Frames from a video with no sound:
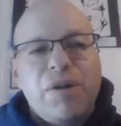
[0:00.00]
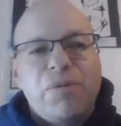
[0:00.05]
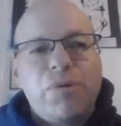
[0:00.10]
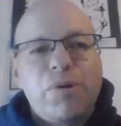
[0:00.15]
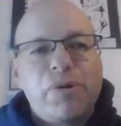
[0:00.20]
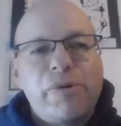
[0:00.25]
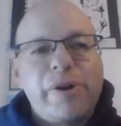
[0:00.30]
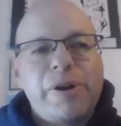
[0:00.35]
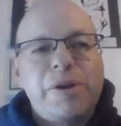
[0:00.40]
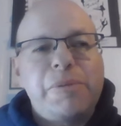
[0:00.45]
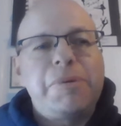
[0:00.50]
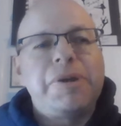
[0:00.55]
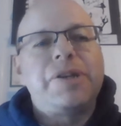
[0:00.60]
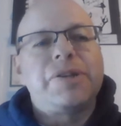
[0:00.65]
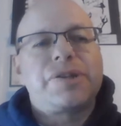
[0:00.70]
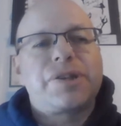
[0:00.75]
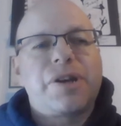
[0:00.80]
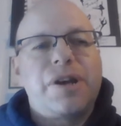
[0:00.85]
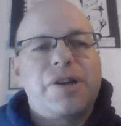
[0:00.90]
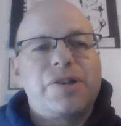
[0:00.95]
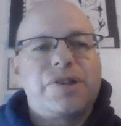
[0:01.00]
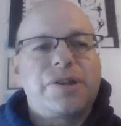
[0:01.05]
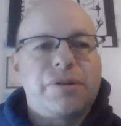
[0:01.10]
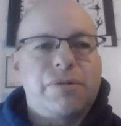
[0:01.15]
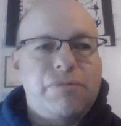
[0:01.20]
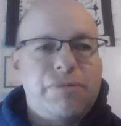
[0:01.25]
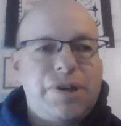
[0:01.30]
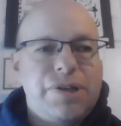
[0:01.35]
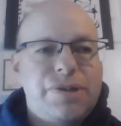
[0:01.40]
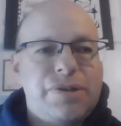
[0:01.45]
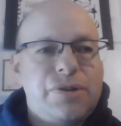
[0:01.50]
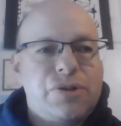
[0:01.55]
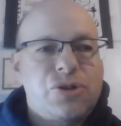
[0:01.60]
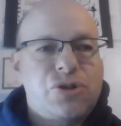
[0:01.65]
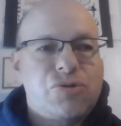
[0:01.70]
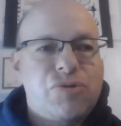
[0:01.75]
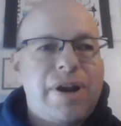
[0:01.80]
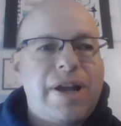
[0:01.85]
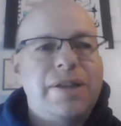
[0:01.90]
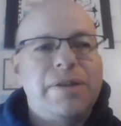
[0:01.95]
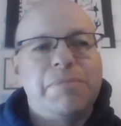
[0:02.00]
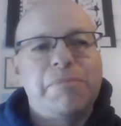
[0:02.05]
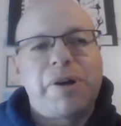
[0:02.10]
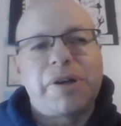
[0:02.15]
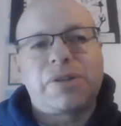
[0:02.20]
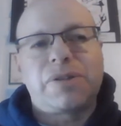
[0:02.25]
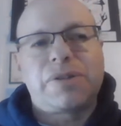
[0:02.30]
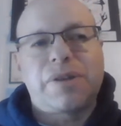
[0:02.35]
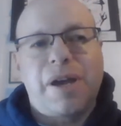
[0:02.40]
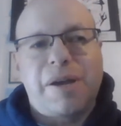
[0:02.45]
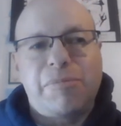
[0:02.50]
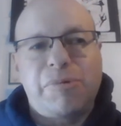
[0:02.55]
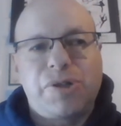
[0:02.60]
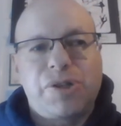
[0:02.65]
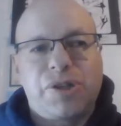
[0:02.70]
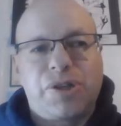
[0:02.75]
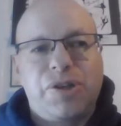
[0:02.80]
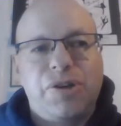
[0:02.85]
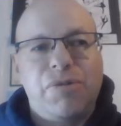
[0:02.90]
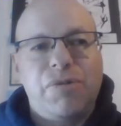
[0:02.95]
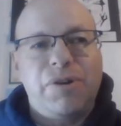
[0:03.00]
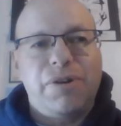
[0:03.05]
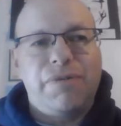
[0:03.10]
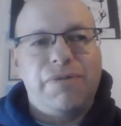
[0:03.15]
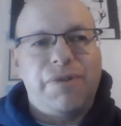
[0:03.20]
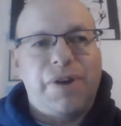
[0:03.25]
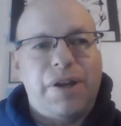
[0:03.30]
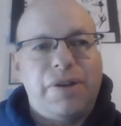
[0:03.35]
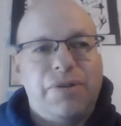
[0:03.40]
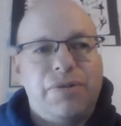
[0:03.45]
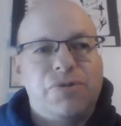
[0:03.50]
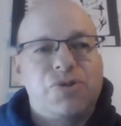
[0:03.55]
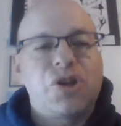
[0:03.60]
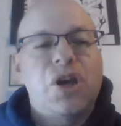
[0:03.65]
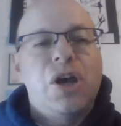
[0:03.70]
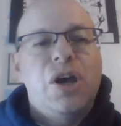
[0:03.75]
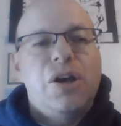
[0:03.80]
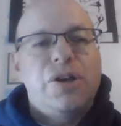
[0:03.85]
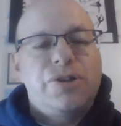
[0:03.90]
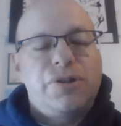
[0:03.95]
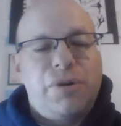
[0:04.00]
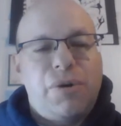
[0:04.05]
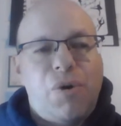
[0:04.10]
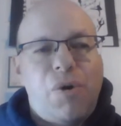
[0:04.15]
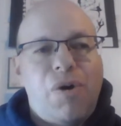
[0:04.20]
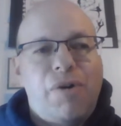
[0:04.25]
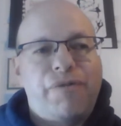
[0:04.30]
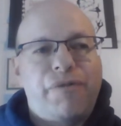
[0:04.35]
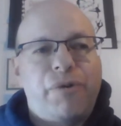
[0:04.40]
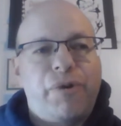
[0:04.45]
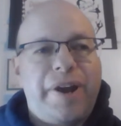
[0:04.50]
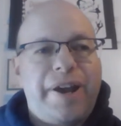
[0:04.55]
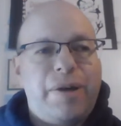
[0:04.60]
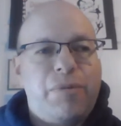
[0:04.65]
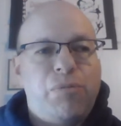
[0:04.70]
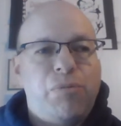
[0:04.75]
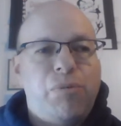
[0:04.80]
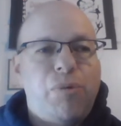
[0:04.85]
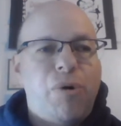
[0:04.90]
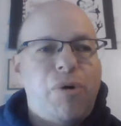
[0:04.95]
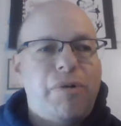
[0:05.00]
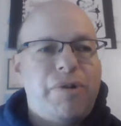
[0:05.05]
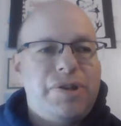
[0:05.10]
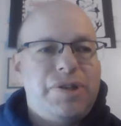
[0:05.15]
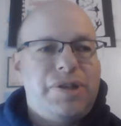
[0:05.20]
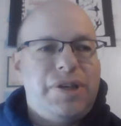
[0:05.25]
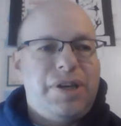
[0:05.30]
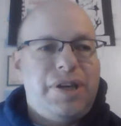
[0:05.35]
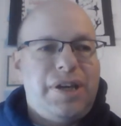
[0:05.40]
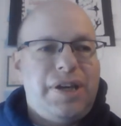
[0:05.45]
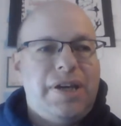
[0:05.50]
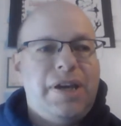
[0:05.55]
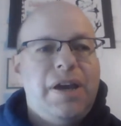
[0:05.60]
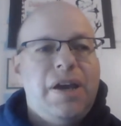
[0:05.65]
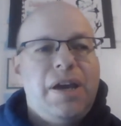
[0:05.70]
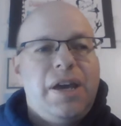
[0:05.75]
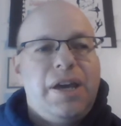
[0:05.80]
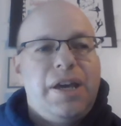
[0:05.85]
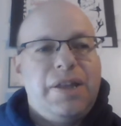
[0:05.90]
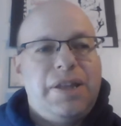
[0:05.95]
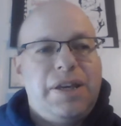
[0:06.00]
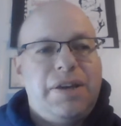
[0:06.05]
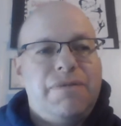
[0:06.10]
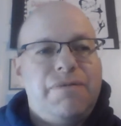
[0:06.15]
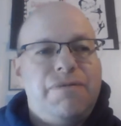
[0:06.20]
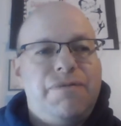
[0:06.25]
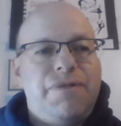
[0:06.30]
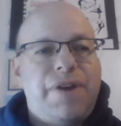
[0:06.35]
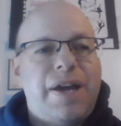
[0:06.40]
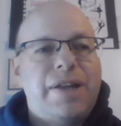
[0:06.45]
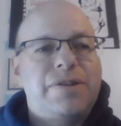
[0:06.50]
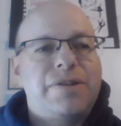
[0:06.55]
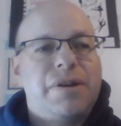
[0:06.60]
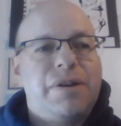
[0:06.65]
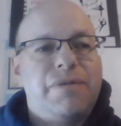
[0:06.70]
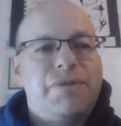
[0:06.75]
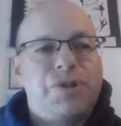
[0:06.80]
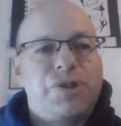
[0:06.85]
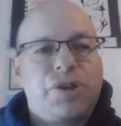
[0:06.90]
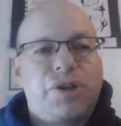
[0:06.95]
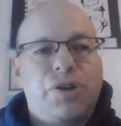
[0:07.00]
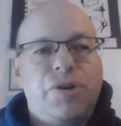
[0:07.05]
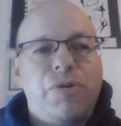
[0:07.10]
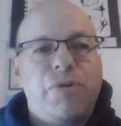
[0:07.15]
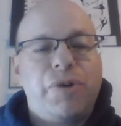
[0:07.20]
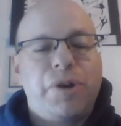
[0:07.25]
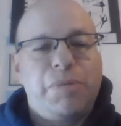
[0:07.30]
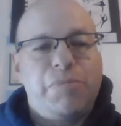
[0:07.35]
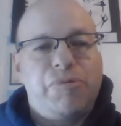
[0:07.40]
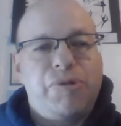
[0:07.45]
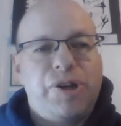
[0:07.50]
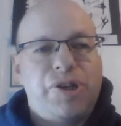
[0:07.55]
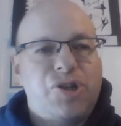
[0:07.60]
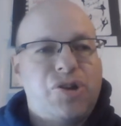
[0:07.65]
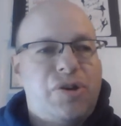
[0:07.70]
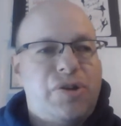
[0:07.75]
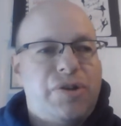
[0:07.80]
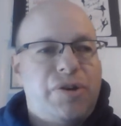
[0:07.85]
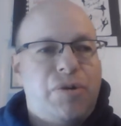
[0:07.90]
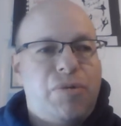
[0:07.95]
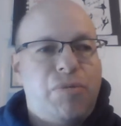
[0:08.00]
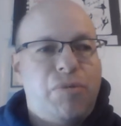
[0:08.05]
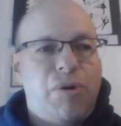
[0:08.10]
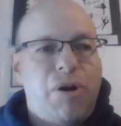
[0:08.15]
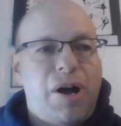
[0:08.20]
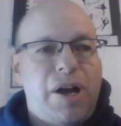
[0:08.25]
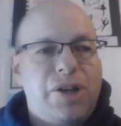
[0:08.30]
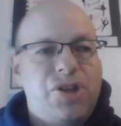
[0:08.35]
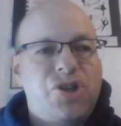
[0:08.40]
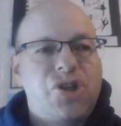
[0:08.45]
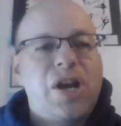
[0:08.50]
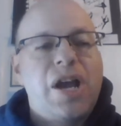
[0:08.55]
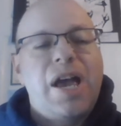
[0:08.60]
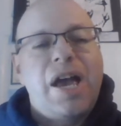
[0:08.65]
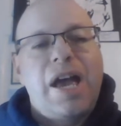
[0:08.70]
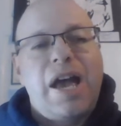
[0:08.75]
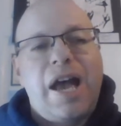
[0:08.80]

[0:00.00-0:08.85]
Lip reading: we're going to be discussing the recent trend among cybersecurity vendors to offer a warranty in the event of a security breach on their watch